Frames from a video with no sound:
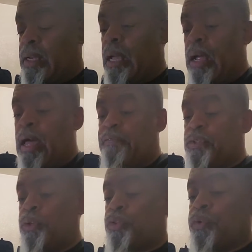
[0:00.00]
I'll have
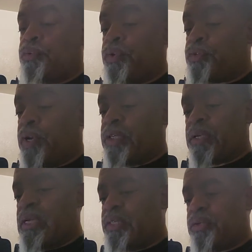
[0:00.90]
two to three, three
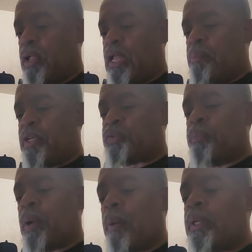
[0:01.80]
drinks. And this is all I'll mess
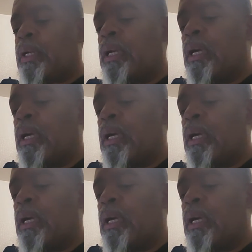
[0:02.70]
with probably.